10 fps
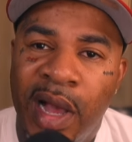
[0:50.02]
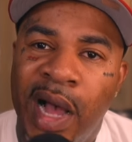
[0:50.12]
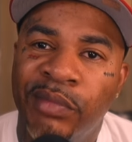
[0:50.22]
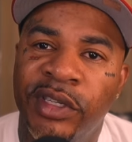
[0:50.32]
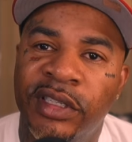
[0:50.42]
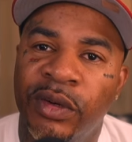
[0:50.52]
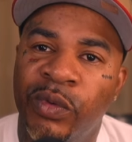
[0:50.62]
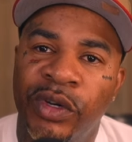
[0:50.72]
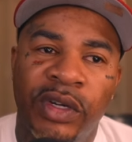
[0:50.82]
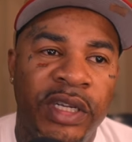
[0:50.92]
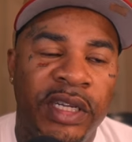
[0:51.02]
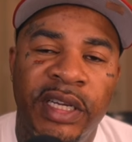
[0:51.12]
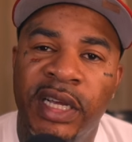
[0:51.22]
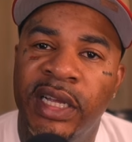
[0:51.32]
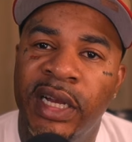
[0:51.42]
I'm just a real hood
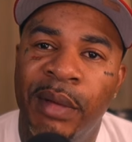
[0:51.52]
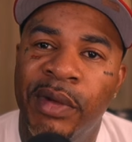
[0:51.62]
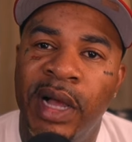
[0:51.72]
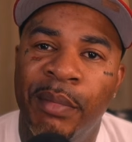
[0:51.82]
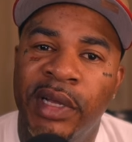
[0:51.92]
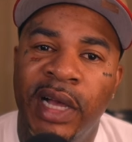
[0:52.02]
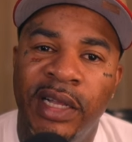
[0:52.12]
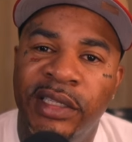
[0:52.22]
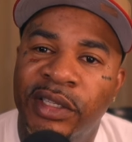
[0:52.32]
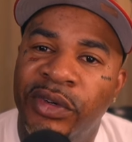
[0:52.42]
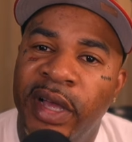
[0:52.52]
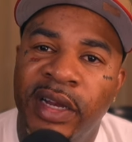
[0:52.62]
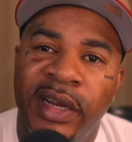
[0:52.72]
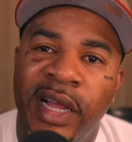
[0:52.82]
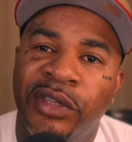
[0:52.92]
nigga, and I'm a content
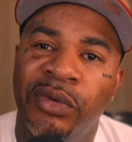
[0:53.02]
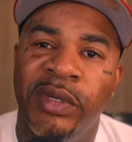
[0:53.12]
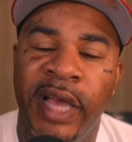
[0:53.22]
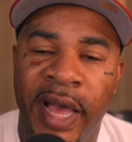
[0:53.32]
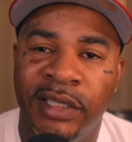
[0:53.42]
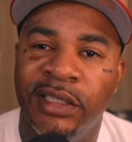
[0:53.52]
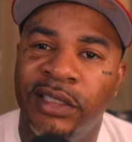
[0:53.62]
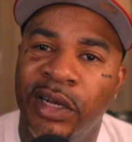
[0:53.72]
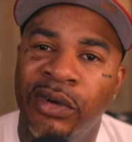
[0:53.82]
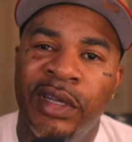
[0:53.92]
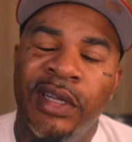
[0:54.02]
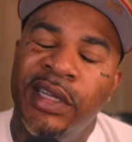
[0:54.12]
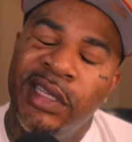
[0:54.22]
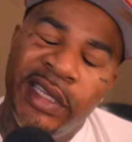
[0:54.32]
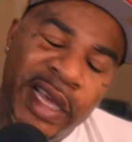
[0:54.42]
creator, and I do reactions. So,
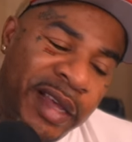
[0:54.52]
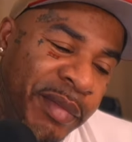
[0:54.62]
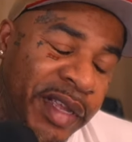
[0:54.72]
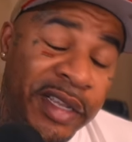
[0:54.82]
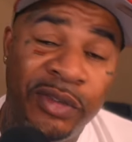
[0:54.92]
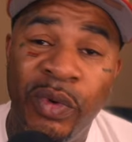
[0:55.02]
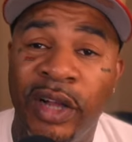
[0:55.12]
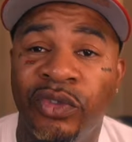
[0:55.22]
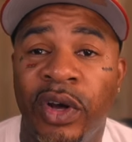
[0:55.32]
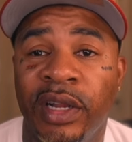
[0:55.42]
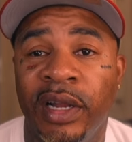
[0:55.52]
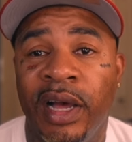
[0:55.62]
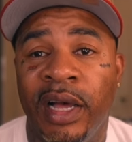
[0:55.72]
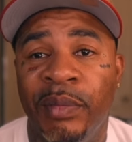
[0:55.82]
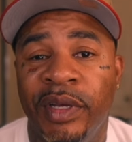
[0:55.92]
yeah, man, this is where I draw the
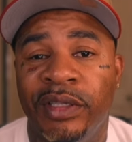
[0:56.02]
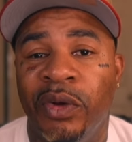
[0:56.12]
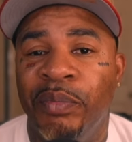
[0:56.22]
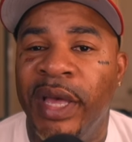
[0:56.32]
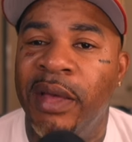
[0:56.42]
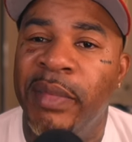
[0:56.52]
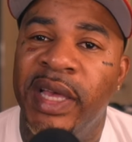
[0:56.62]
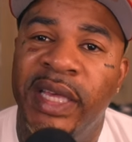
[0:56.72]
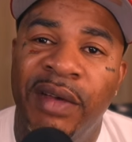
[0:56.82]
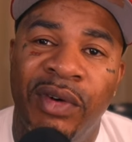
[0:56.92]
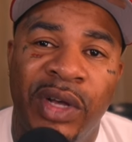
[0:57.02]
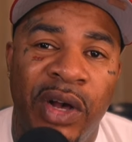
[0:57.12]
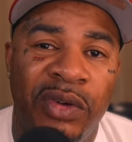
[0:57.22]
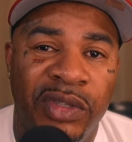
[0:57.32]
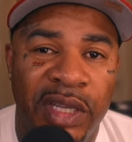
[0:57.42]
line, man. So, Bandman Kevo
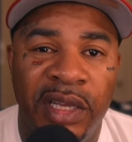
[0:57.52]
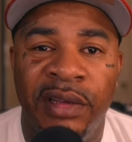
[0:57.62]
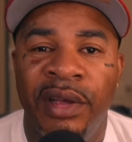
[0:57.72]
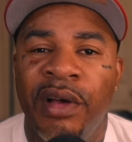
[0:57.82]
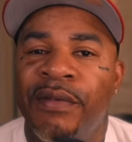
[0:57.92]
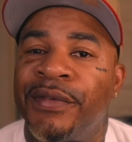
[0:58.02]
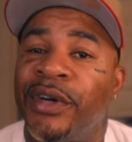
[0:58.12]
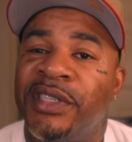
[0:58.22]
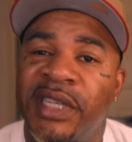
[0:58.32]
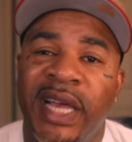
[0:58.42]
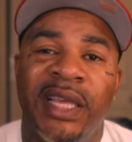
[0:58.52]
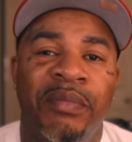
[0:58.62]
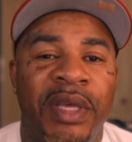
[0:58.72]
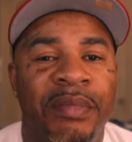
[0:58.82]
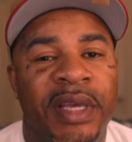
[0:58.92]
goes in for a second
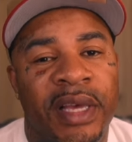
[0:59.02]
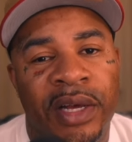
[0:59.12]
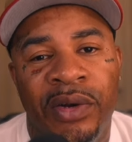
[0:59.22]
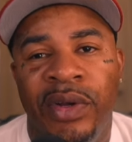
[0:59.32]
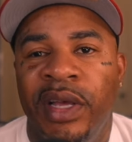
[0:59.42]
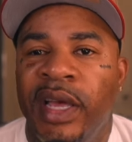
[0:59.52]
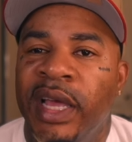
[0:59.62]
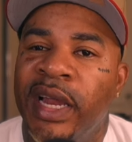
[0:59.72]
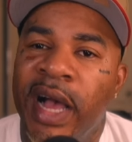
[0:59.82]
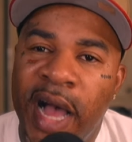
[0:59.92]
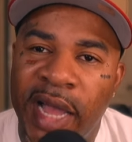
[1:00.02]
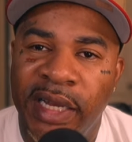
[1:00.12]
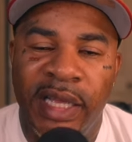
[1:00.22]
BBL and a height